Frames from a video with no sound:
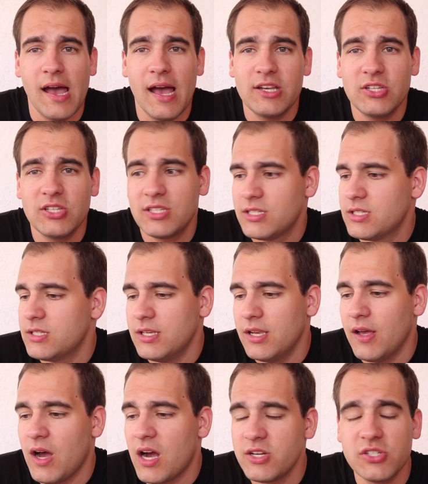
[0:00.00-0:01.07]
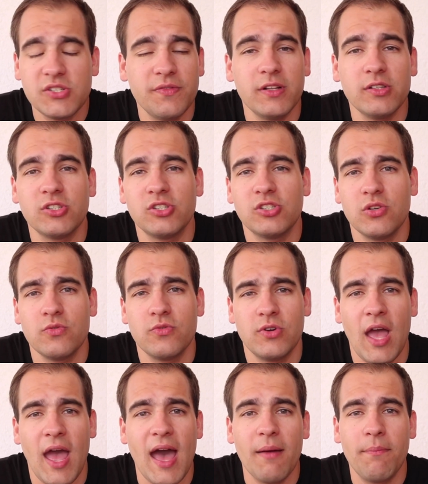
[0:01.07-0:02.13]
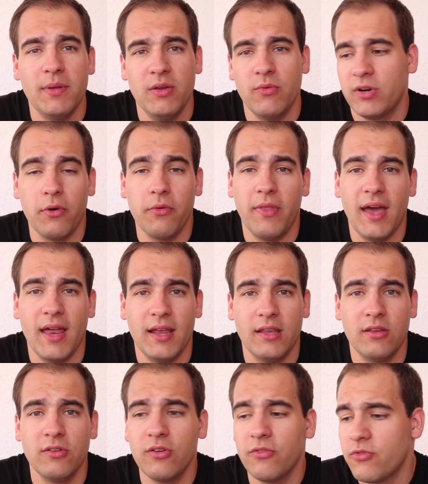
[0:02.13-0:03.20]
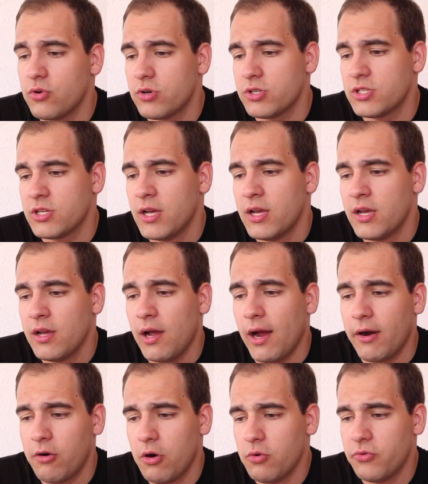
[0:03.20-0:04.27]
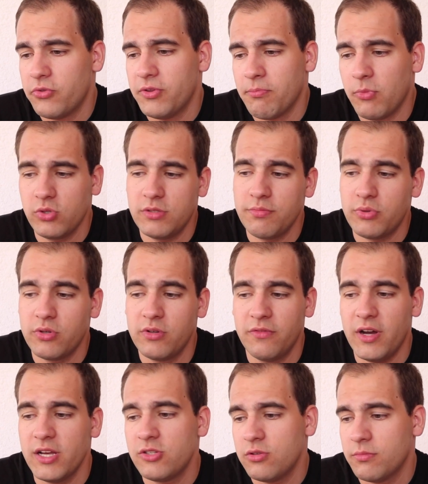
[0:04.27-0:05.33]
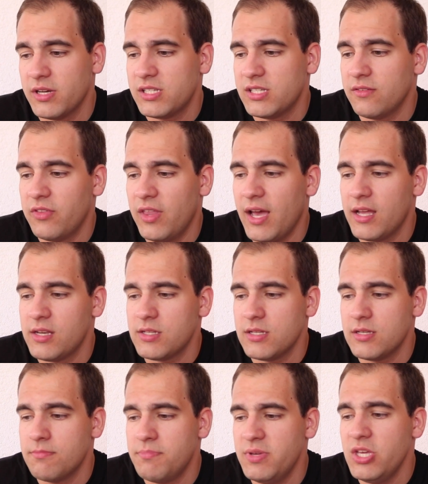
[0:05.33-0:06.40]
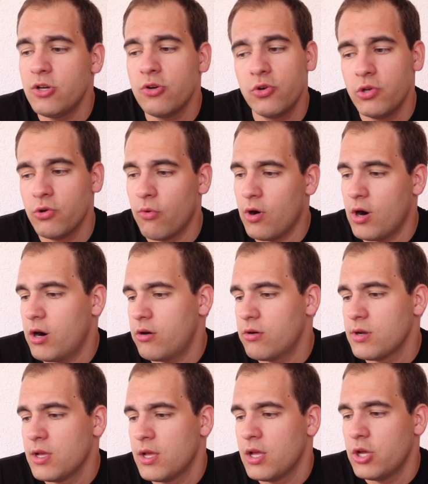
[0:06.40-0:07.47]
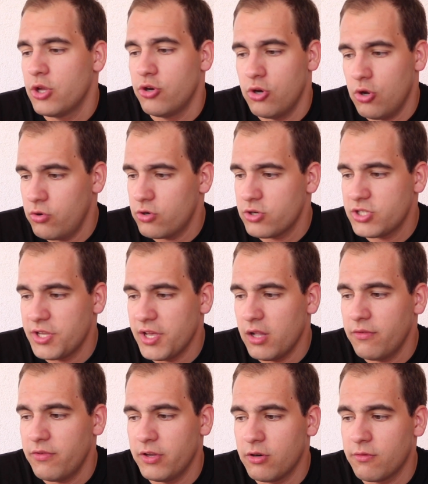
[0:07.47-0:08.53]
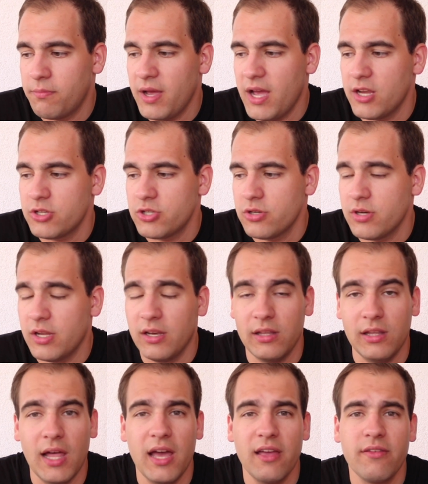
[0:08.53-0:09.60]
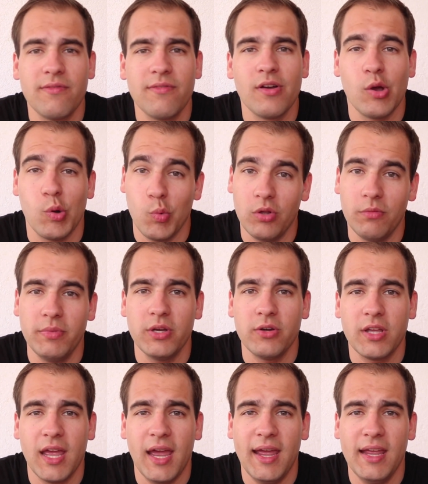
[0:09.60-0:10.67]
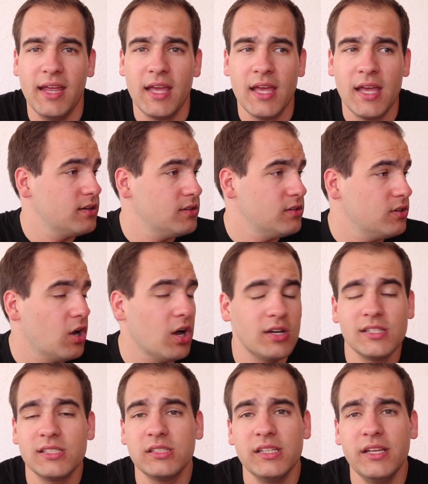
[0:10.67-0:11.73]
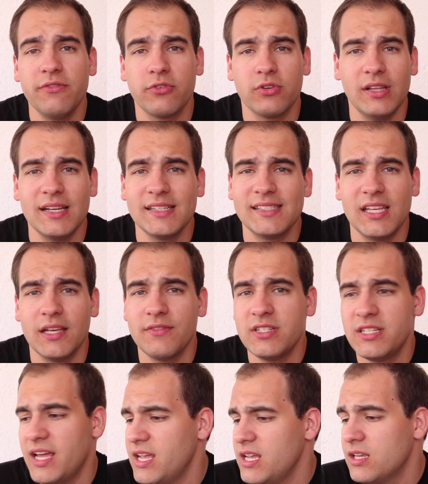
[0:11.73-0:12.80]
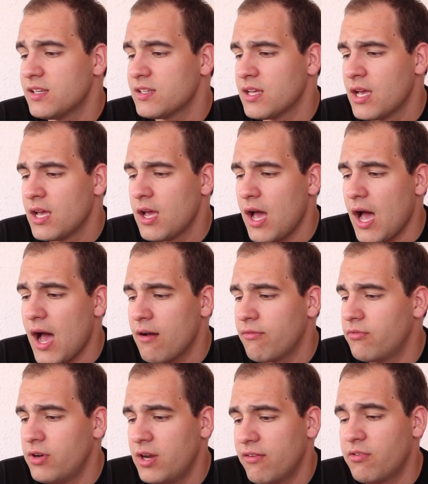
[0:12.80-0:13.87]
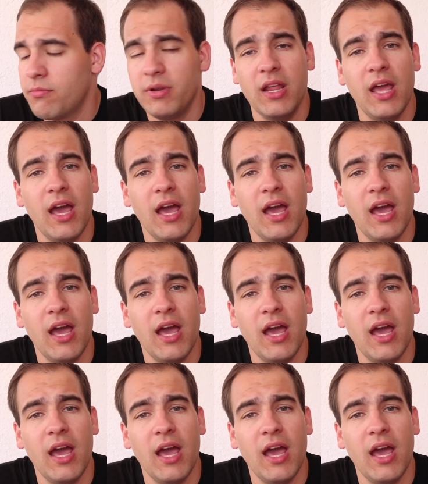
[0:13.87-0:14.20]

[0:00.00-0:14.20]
I just felt so happy when I wrote that. And then of course, I wrote the most important advice to myself, that be who you are, know yourself and your passion, and life will be okay. And honestly, for the last 7 days, I've never been